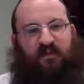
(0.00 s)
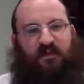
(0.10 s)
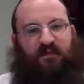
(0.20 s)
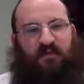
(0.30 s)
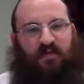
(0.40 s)

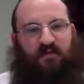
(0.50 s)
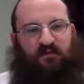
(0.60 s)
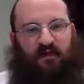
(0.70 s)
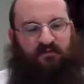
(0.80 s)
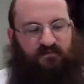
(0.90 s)
And then you
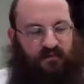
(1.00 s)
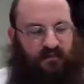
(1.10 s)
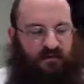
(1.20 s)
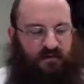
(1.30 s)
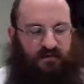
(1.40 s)
have
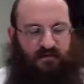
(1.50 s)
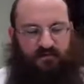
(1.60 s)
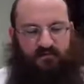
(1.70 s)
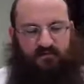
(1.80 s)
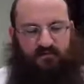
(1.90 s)
the
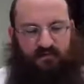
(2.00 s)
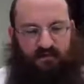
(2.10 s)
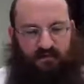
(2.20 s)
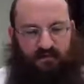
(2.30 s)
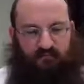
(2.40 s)

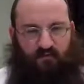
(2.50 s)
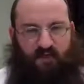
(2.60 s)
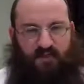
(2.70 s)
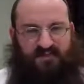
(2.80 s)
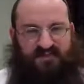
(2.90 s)

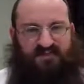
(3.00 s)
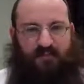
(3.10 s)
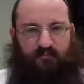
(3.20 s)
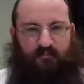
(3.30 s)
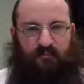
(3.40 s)
brain
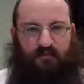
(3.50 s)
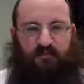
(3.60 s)
stem